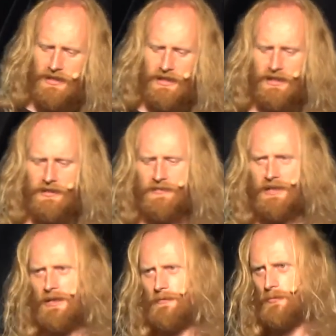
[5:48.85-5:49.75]
and have
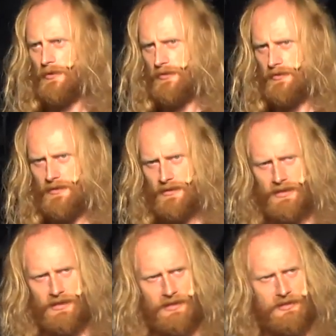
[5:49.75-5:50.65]
come up with
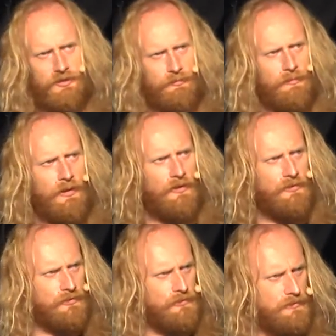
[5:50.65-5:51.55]
uh, this
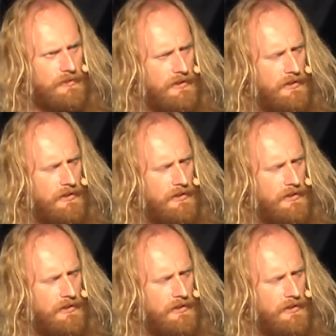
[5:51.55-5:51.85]
proposal